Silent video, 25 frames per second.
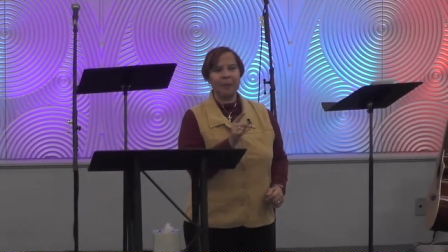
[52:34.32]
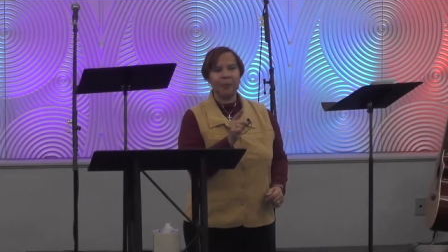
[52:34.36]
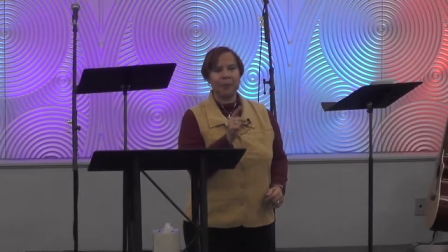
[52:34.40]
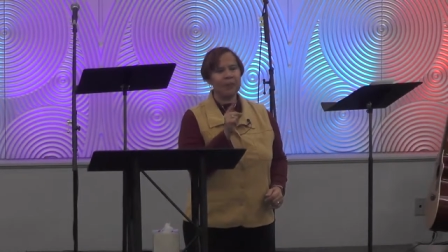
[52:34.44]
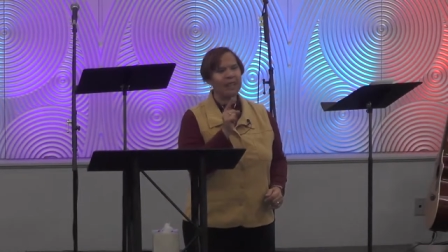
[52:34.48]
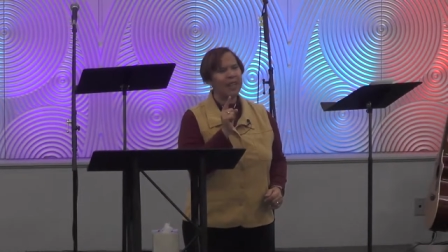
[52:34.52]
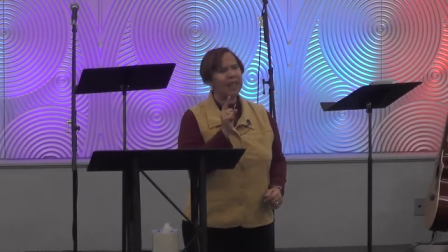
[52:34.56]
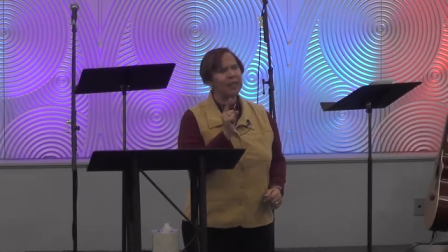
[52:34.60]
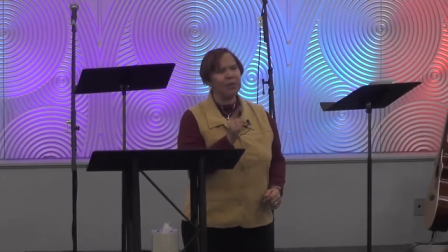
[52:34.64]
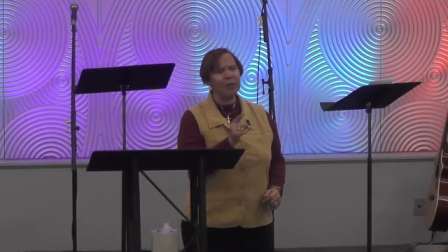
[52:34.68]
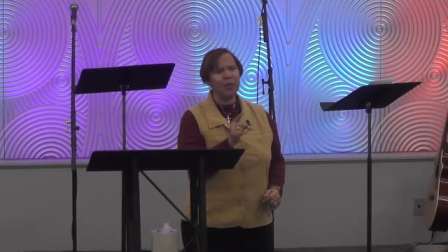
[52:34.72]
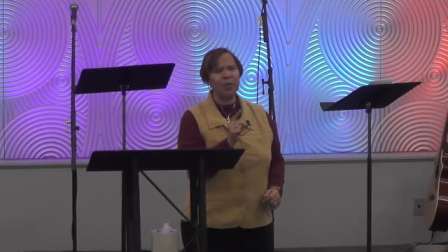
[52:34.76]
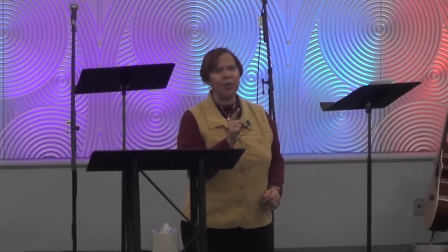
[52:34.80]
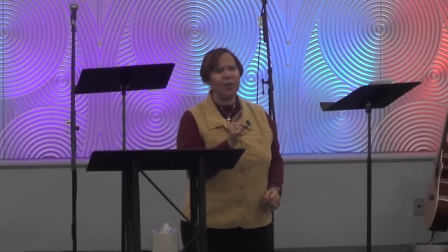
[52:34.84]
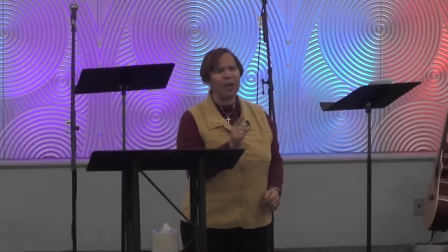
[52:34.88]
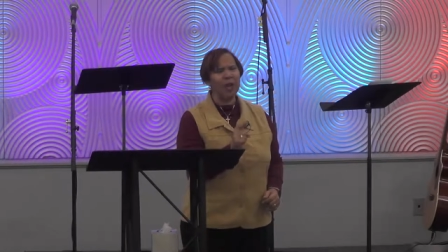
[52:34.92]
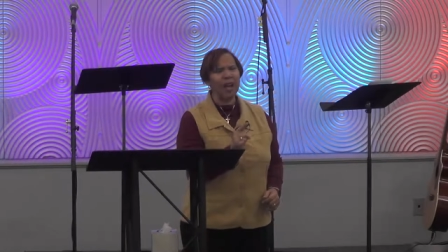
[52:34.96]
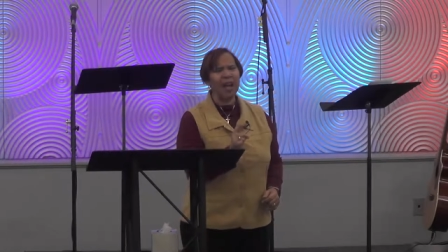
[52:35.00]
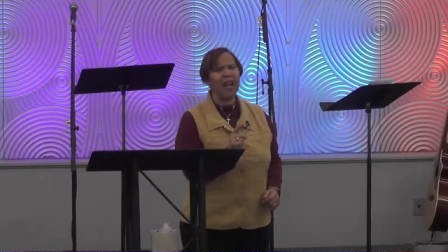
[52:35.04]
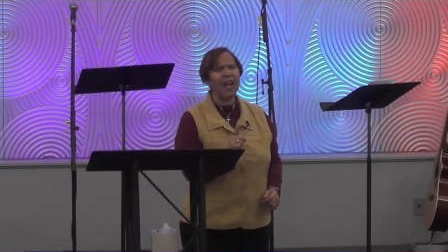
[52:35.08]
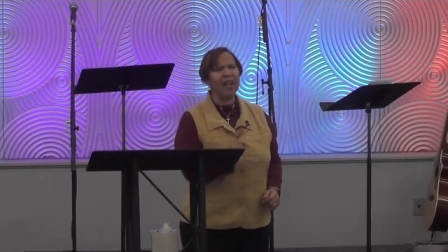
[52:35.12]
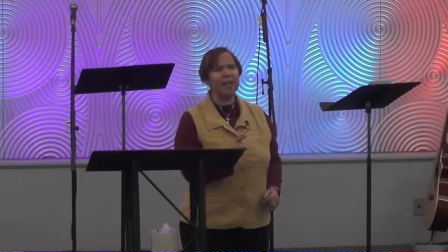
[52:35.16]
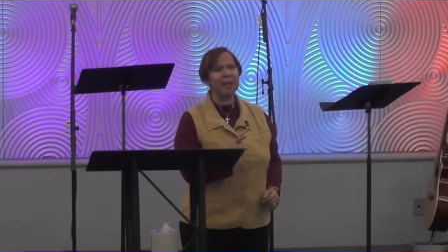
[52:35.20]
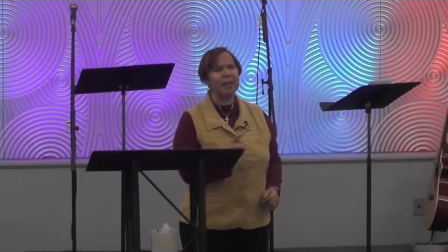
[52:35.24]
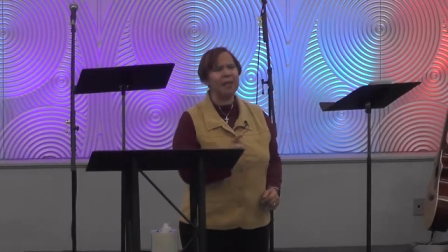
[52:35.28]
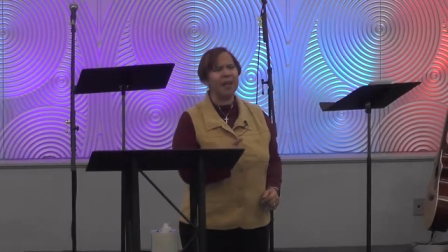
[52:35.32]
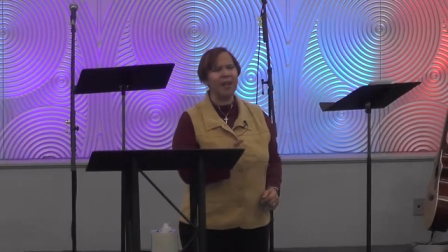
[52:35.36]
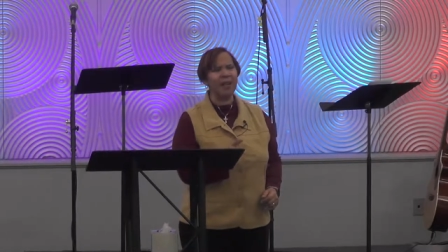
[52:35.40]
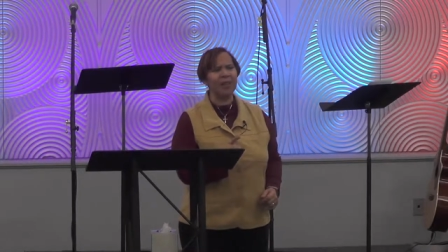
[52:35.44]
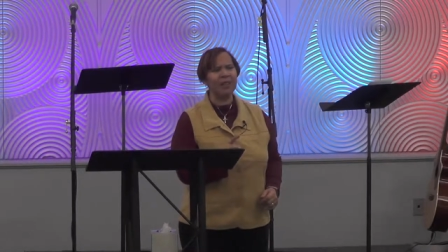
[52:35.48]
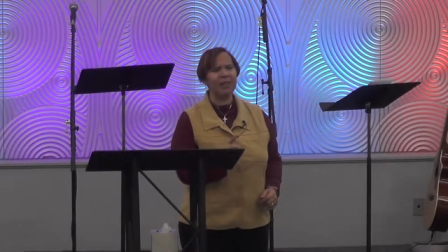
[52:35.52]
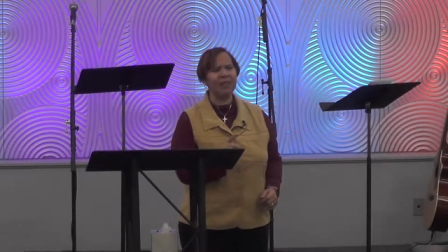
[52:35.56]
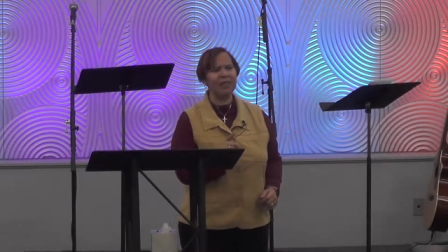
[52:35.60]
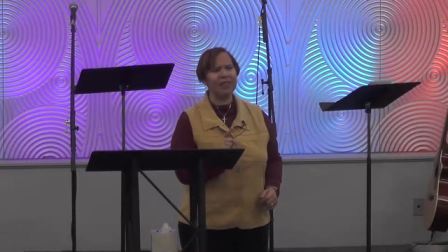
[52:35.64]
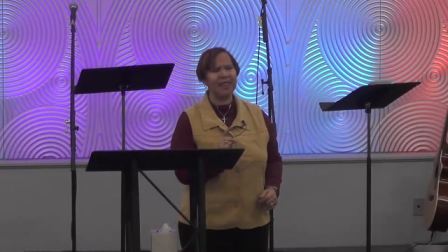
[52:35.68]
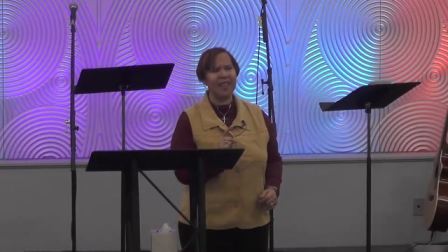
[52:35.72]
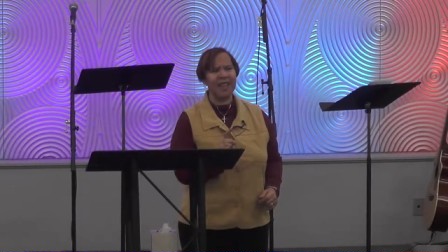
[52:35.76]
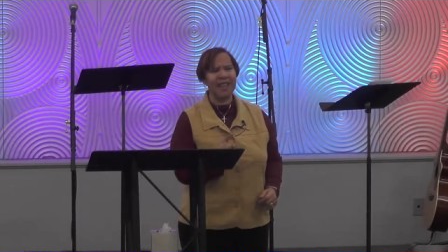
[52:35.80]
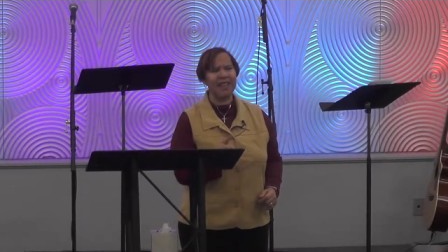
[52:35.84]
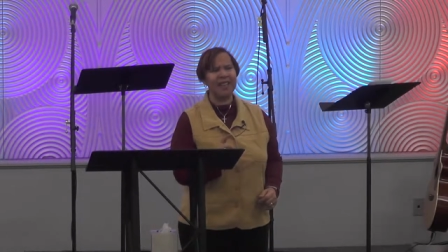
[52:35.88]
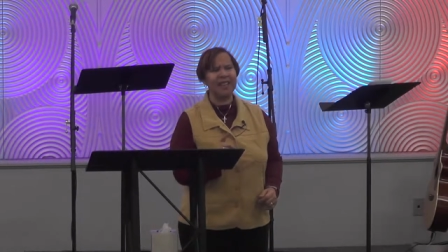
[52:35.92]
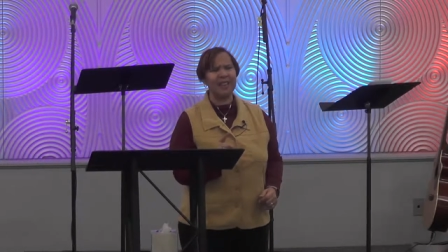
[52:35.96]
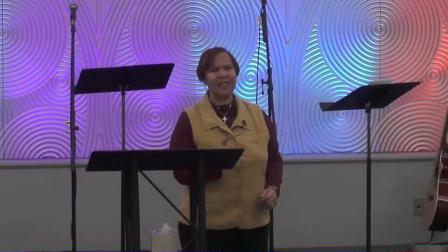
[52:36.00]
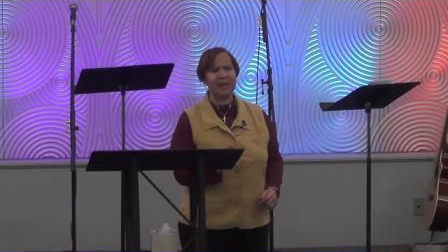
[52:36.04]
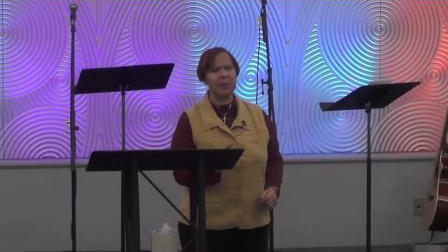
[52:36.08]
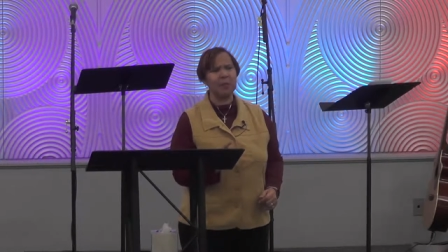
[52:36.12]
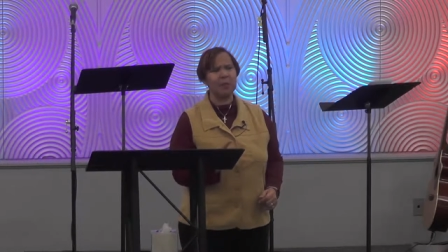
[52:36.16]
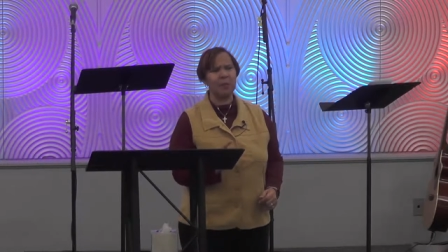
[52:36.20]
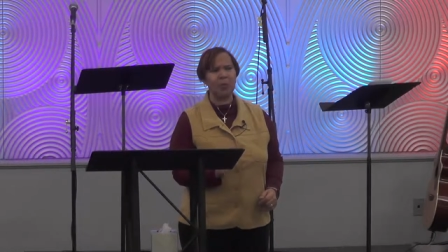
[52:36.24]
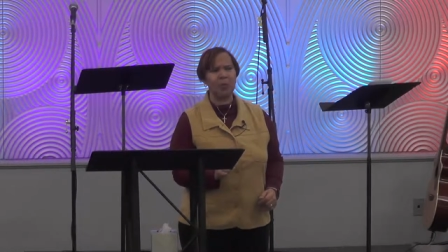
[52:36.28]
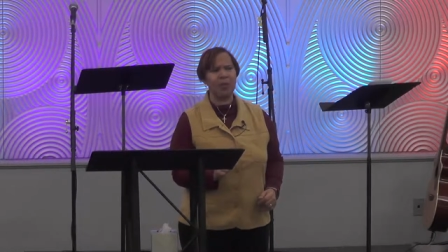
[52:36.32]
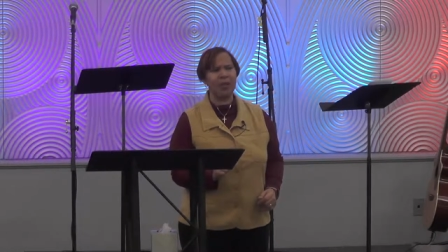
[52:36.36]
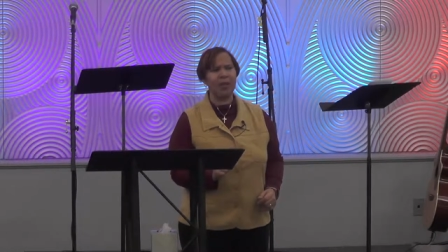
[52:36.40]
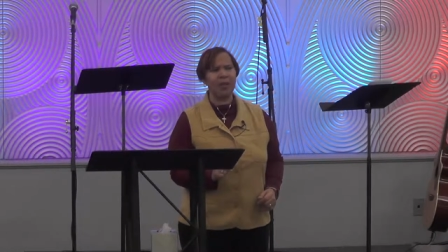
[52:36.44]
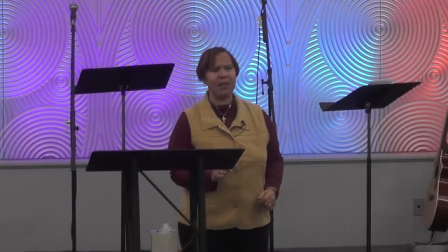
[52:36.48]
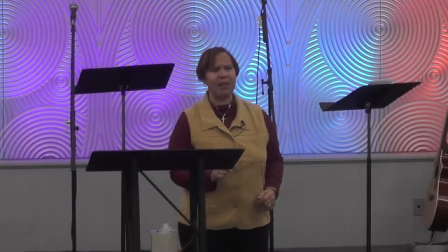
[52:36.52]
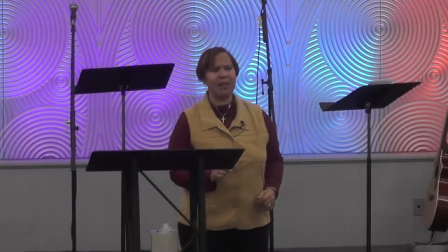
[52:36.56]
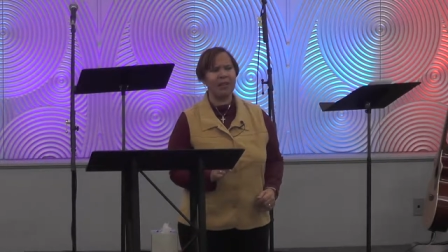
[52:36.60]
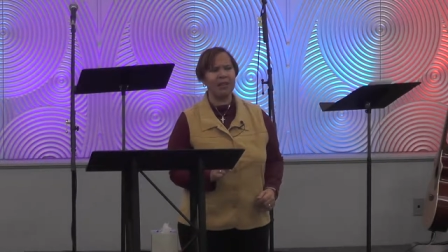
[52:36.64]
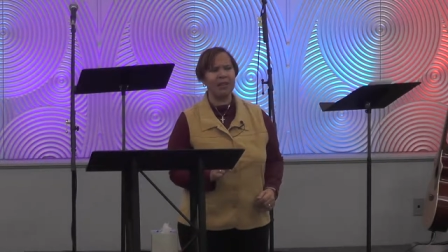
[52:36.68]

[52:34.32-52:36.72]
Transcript: But I don't cry about that anymore.